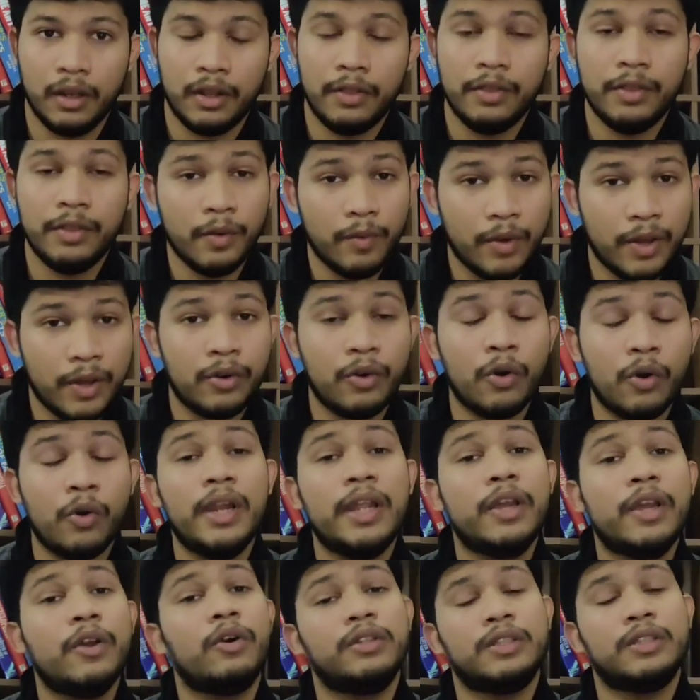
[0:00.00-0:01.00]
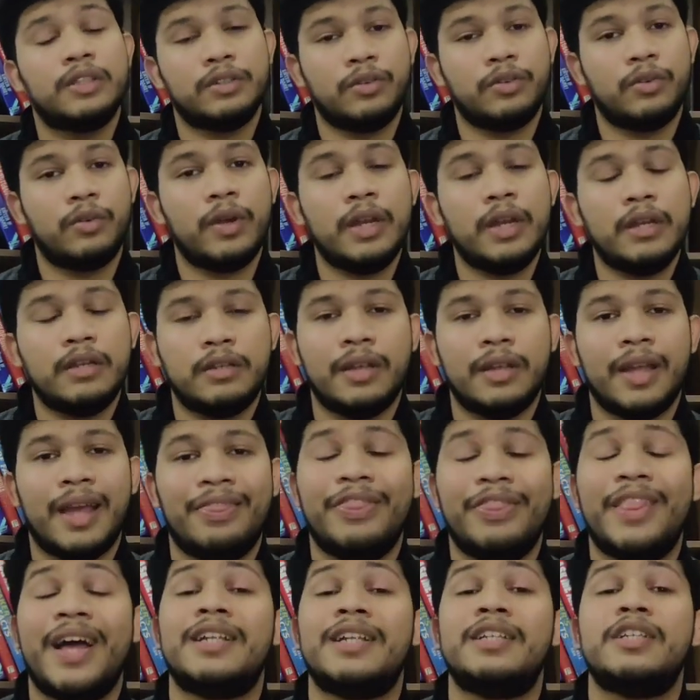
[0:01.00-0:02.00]
They were rolling on the streets,
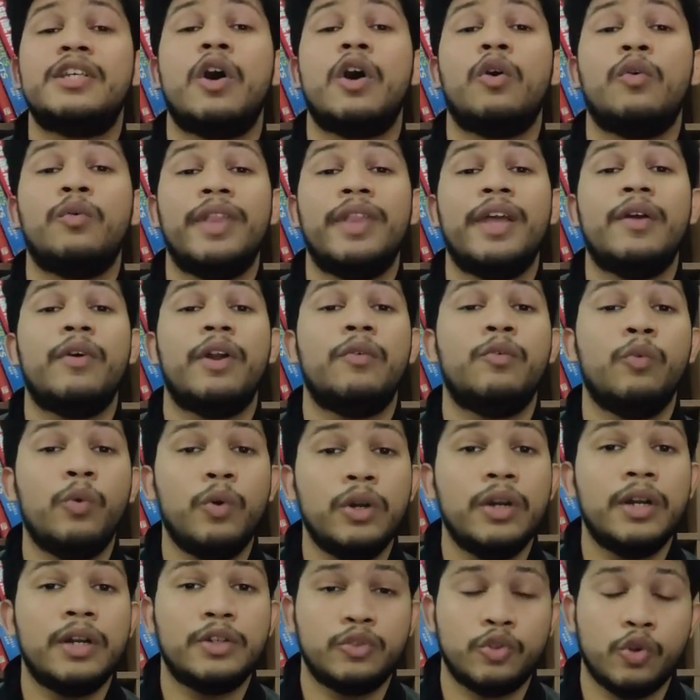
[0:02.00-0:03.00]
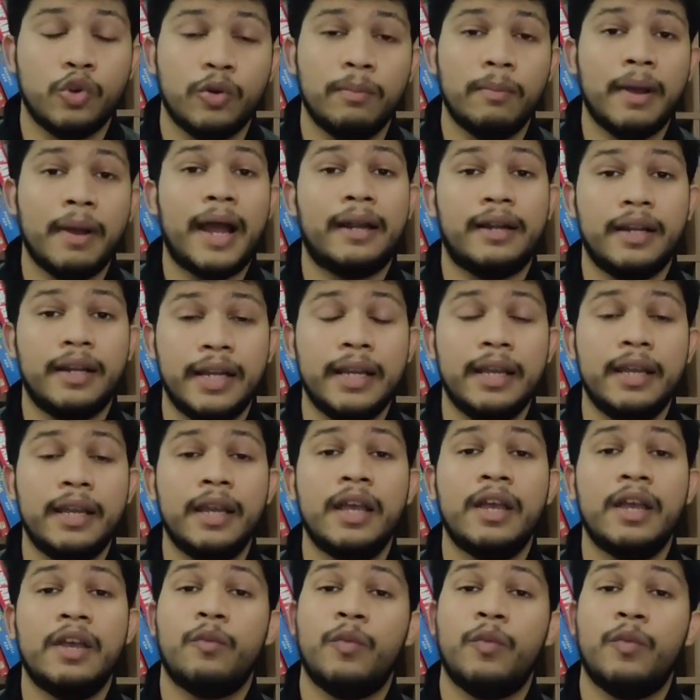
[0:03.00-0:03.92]
and that's how they were wounded so badly.